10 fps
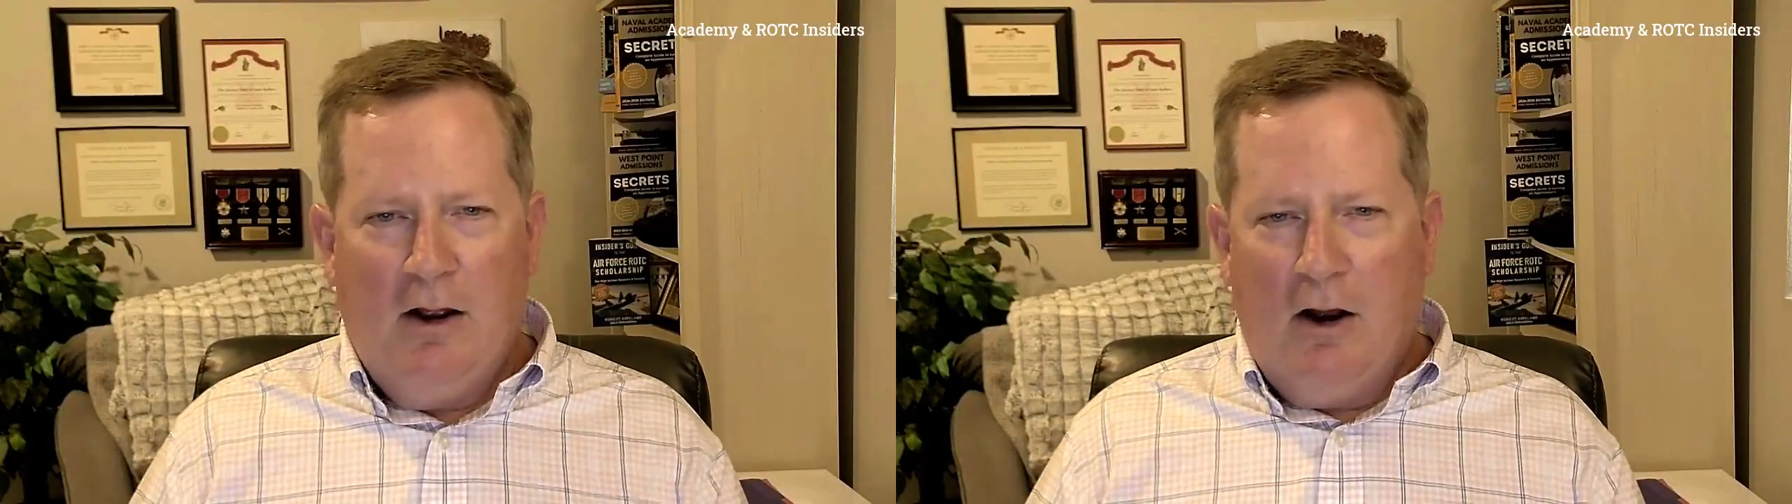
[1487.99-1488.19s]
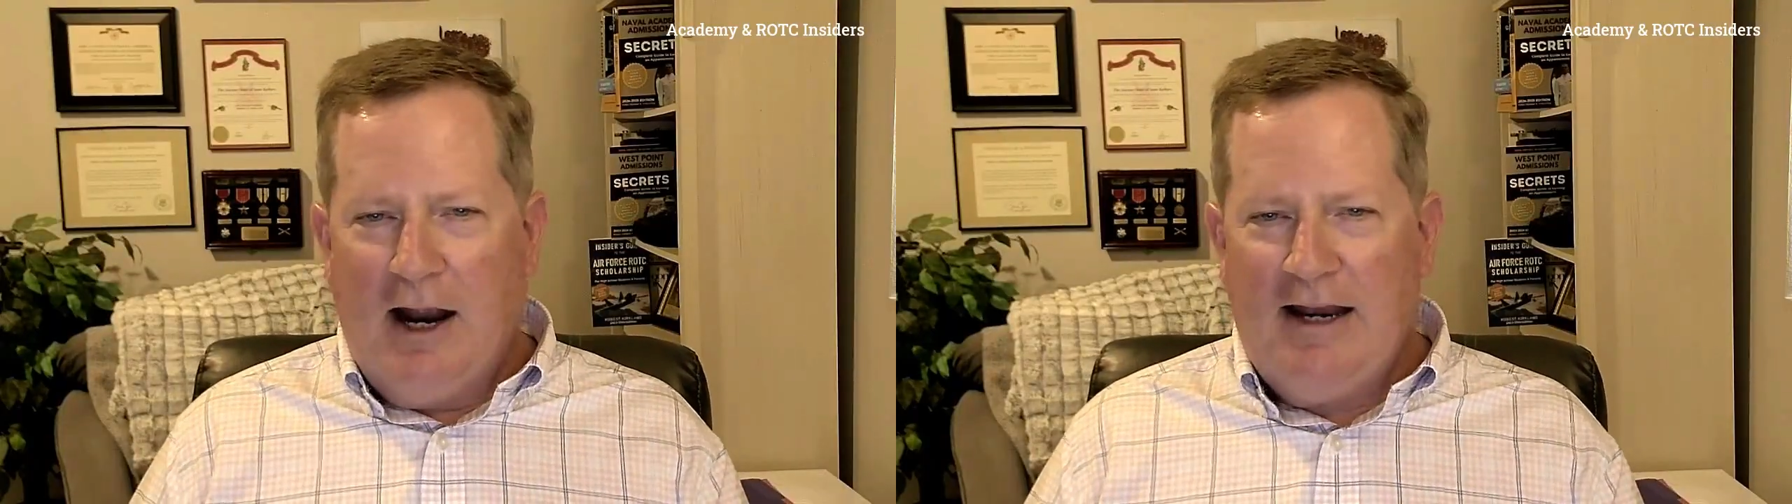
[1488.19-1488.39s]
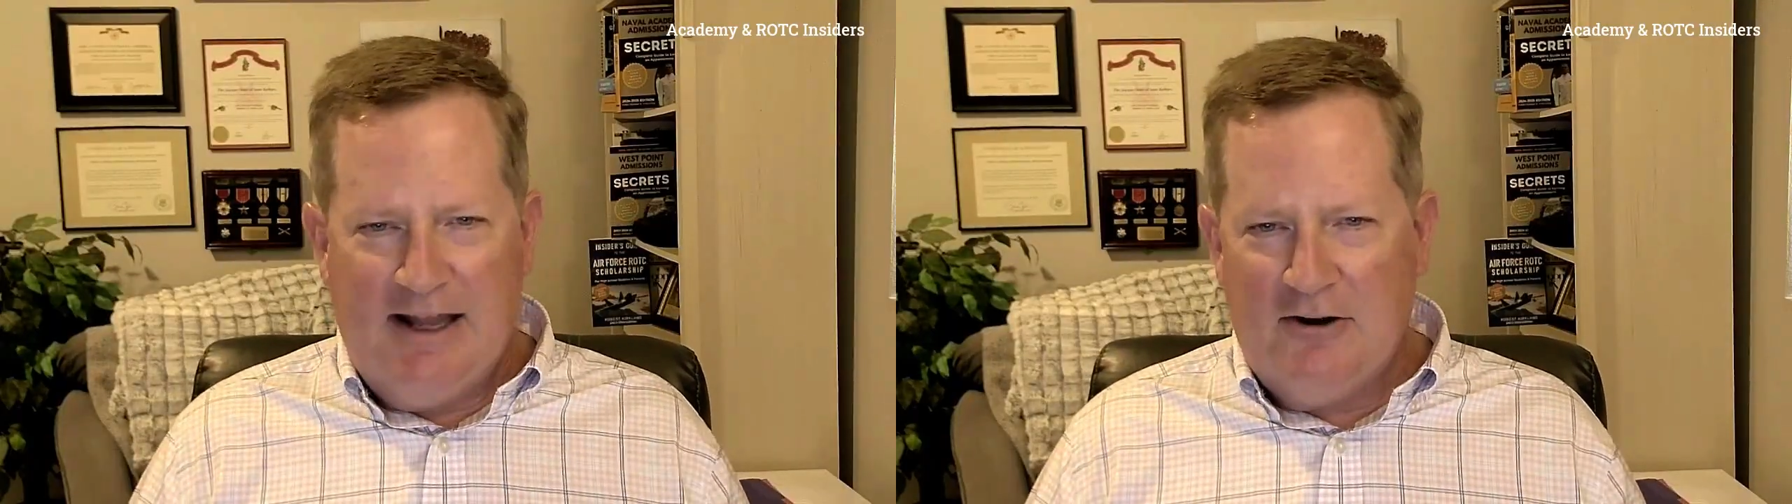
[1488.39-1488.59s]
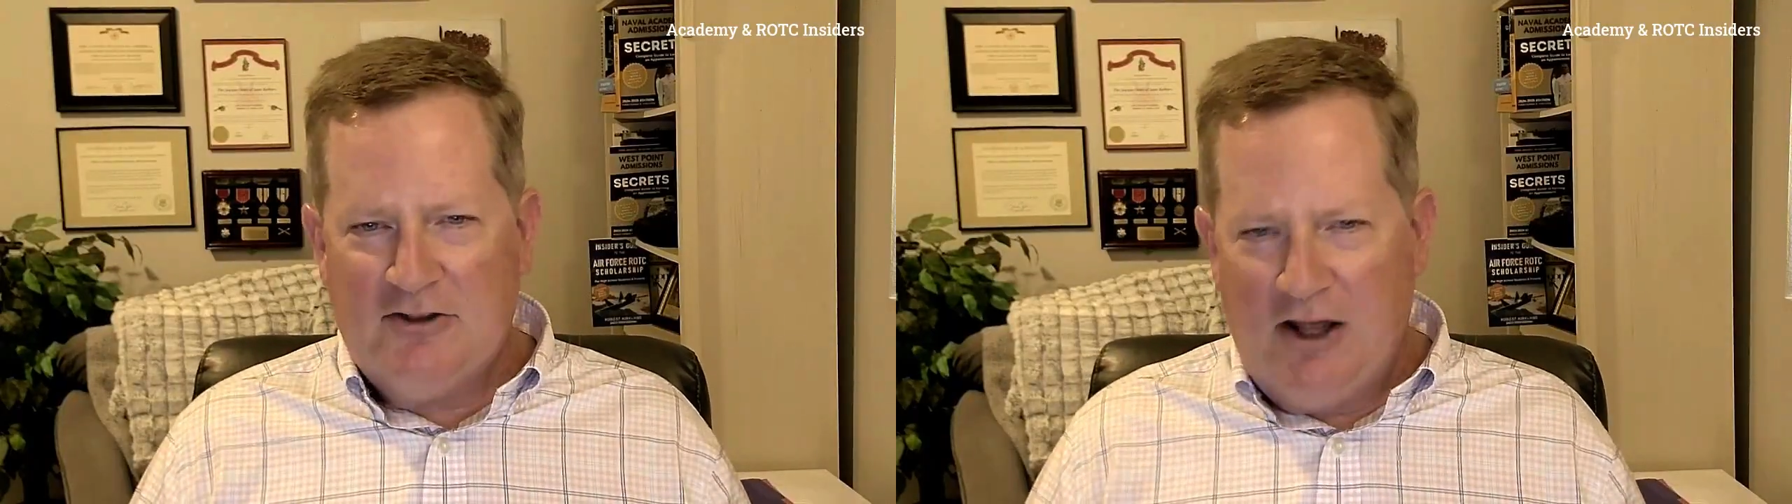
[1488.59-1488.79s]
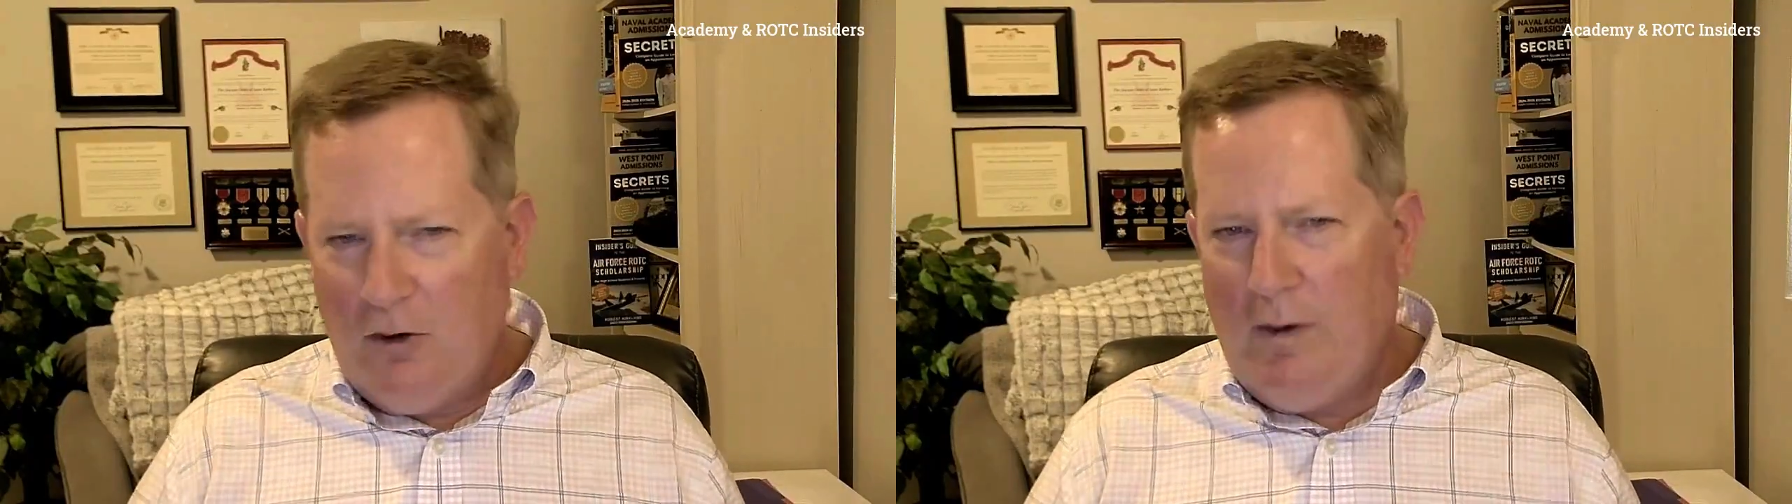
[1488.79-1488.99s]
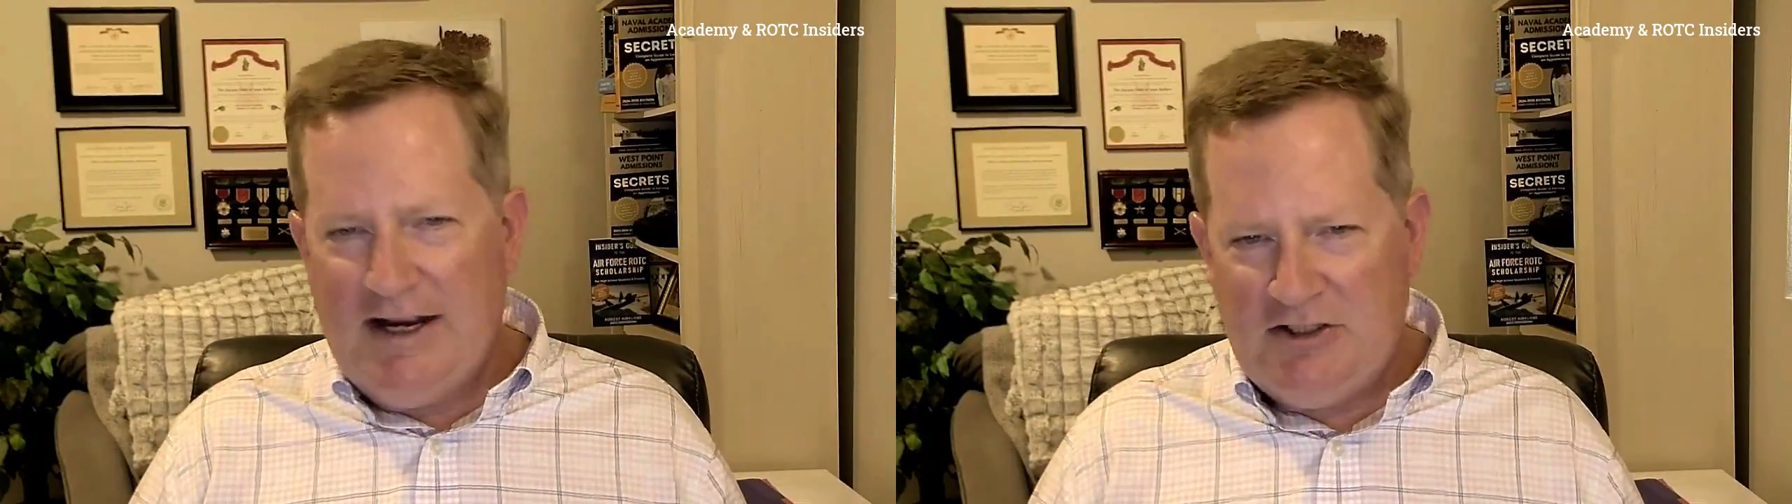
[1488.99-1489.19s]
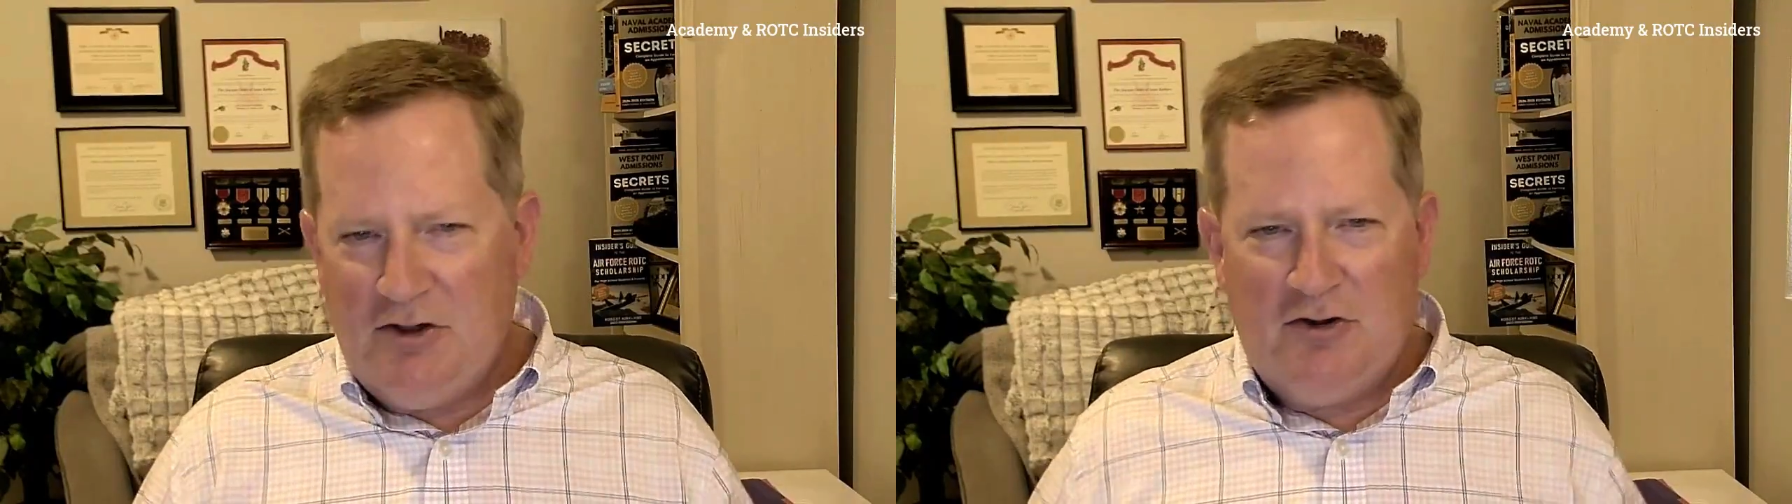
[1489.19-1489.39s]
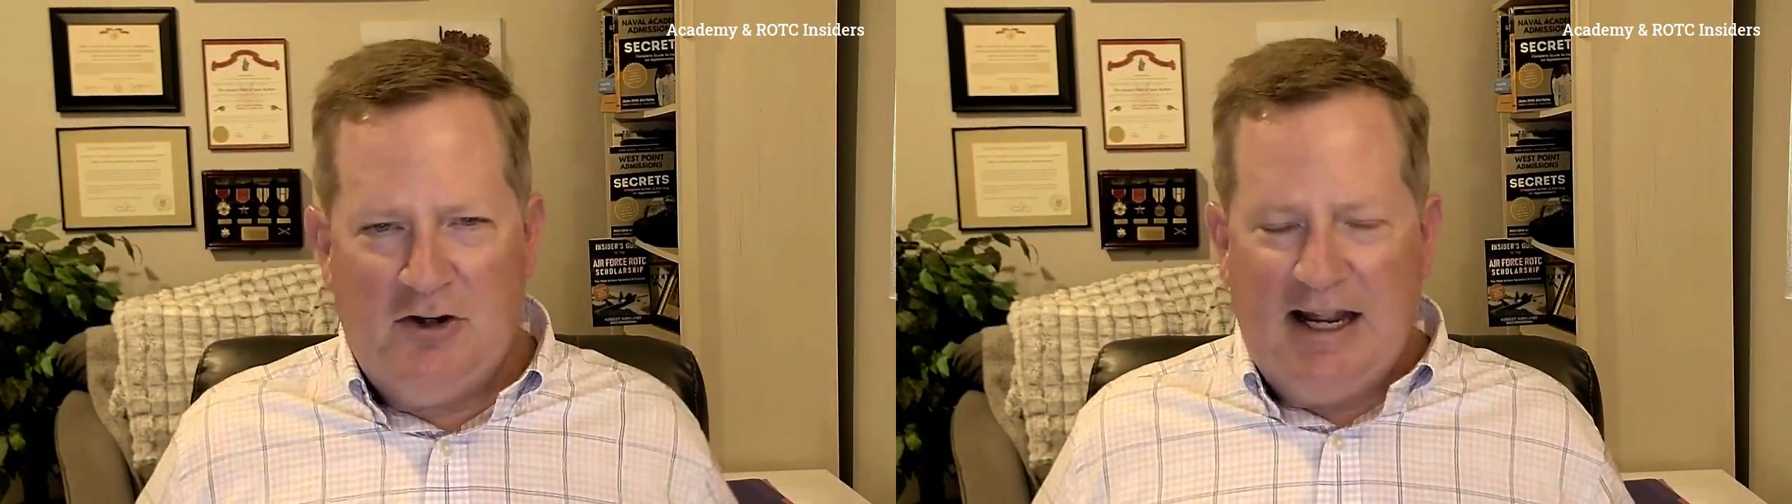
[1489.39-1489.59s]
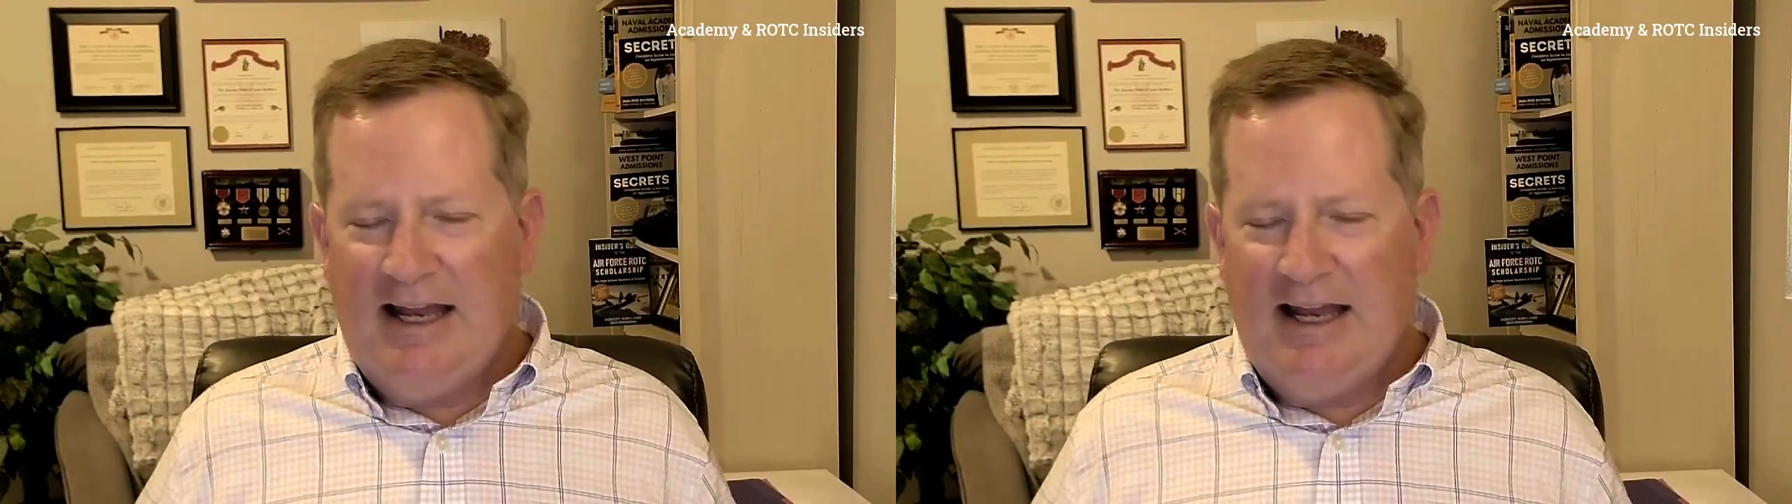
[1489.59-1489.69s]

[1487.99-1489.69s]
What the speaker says: All right. Then there's other ways you can